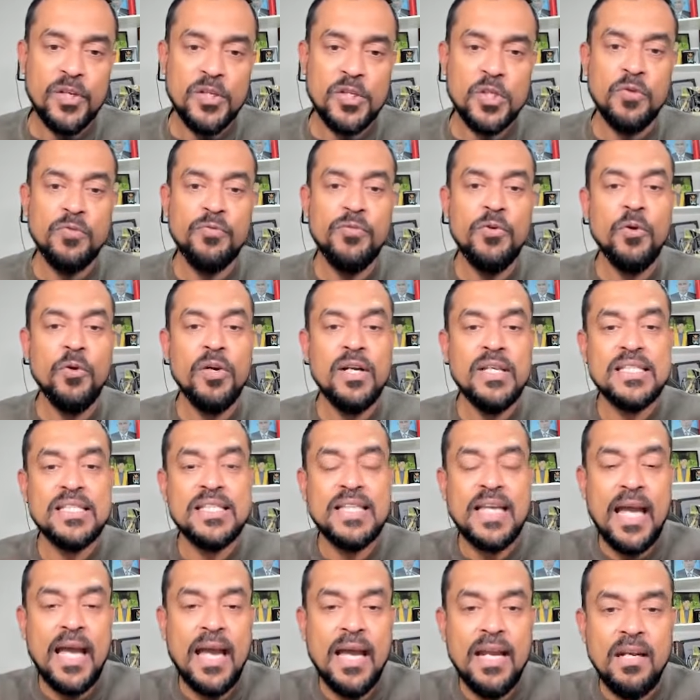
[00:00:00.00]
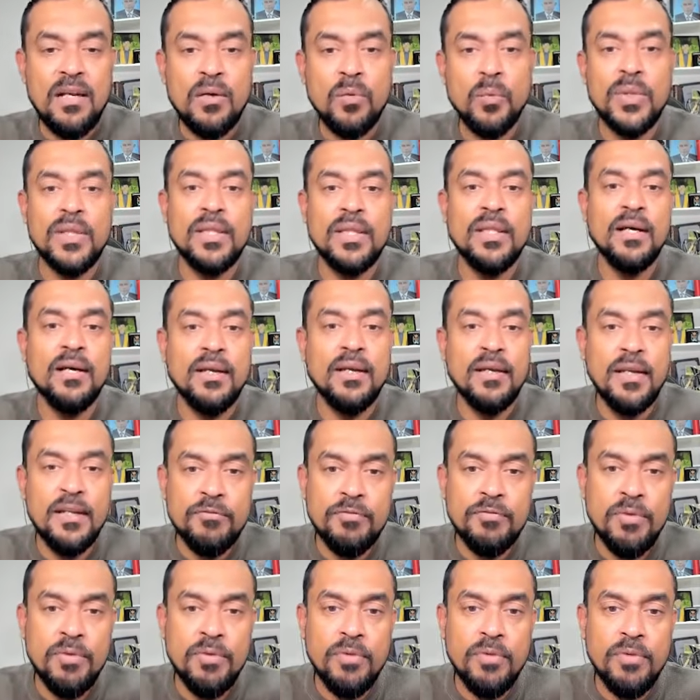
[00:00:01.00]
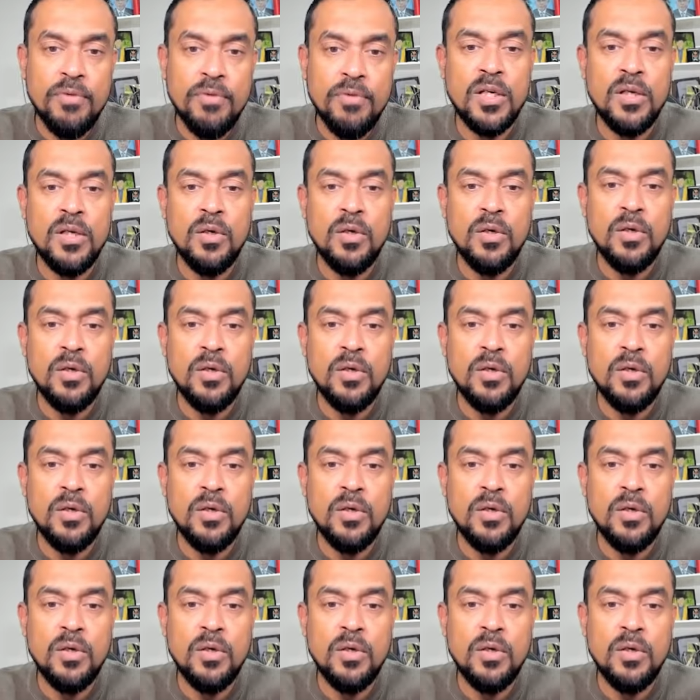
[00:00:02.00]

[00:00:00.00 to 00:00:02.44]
So if you want to scan with the information